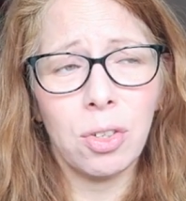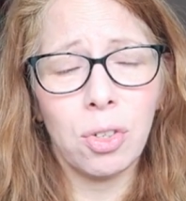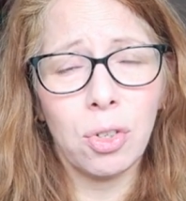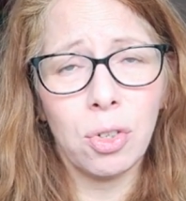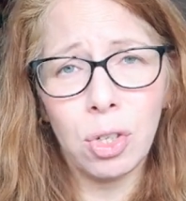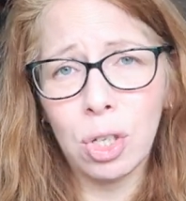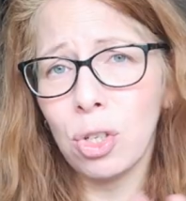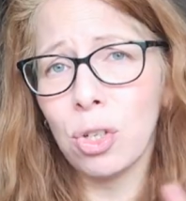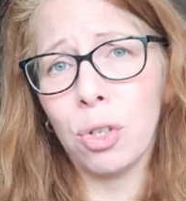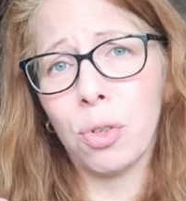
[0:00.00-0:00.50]

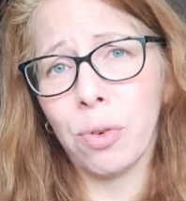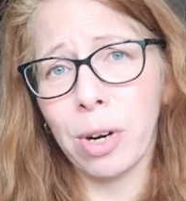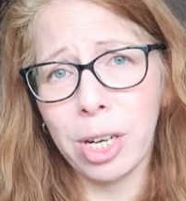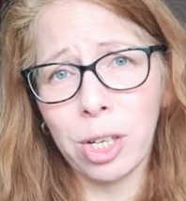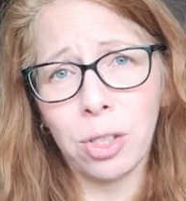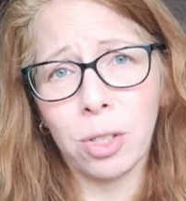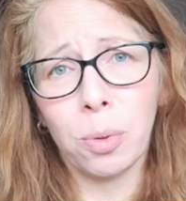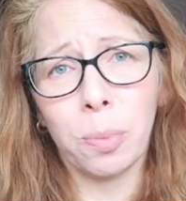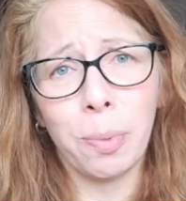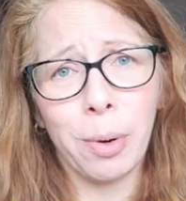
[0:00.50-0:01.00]
she should
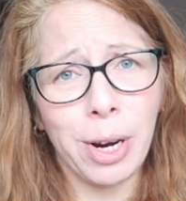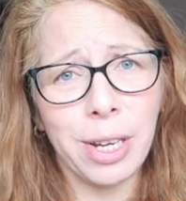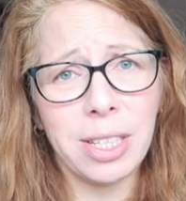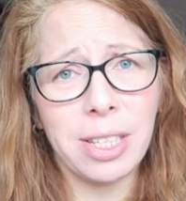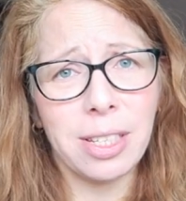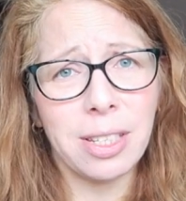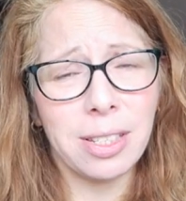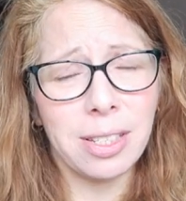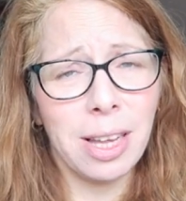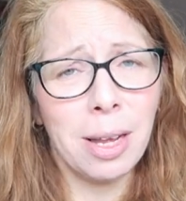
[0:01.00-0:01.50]
raise her
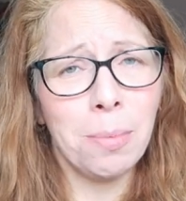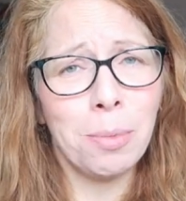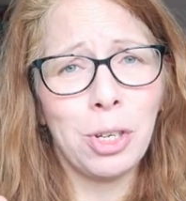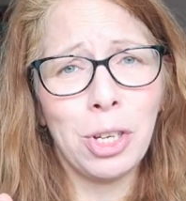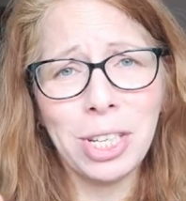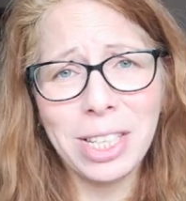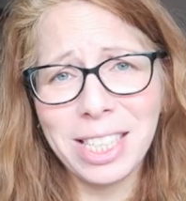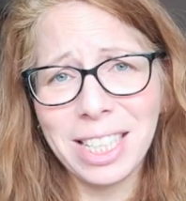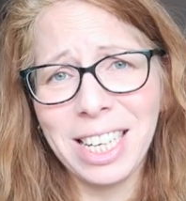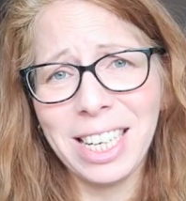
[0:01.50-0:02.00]
prices. I'm
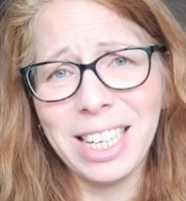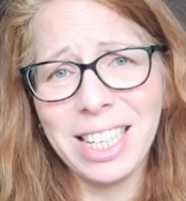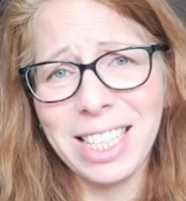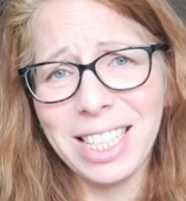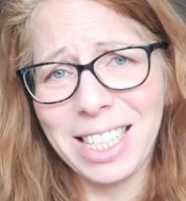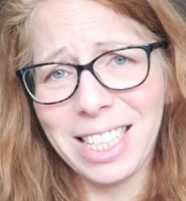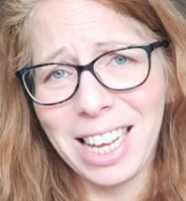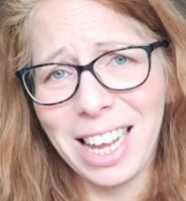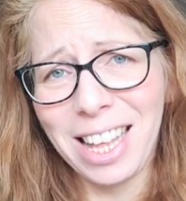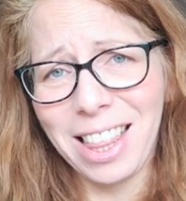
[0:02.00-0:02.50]
just
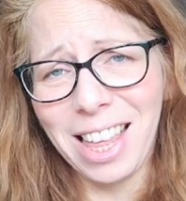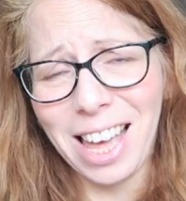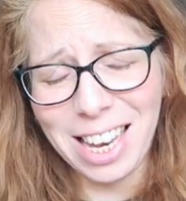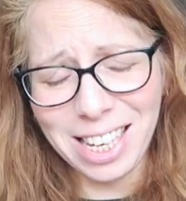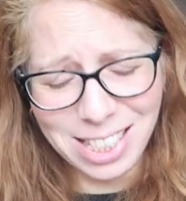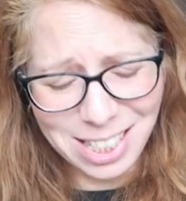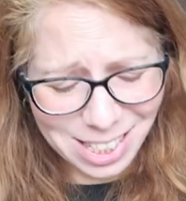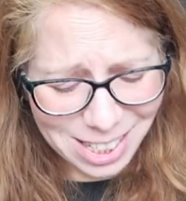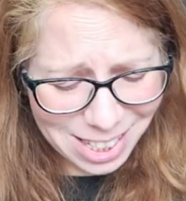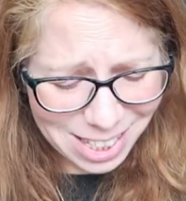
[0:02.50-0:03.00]
gonna say
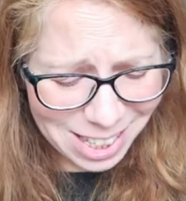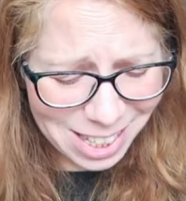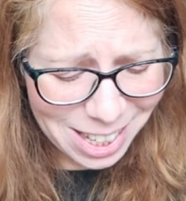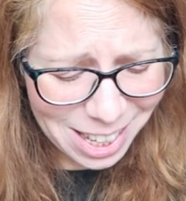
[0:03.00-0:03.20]
that.